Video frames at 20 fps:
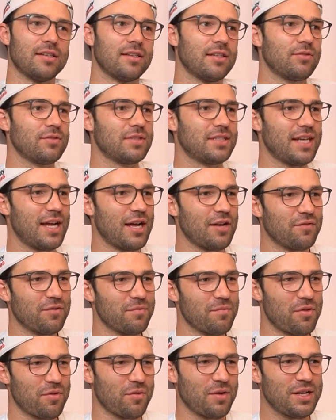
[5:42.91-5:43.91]
It was down
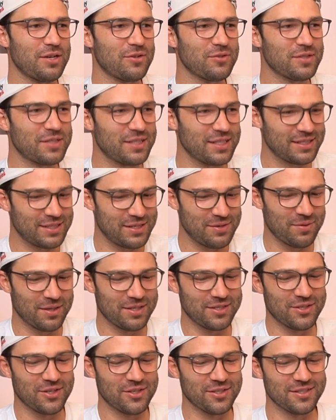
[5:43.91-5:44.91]
from
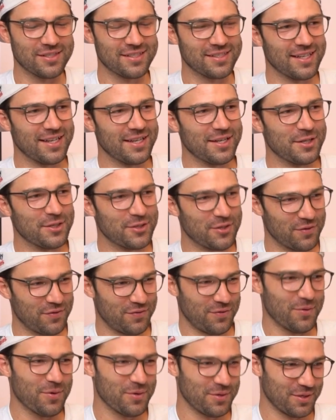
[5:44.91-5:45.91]
$361 to
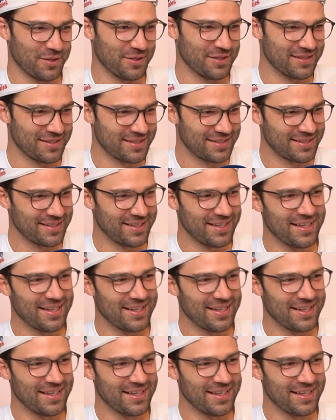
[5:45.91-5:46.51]
$4.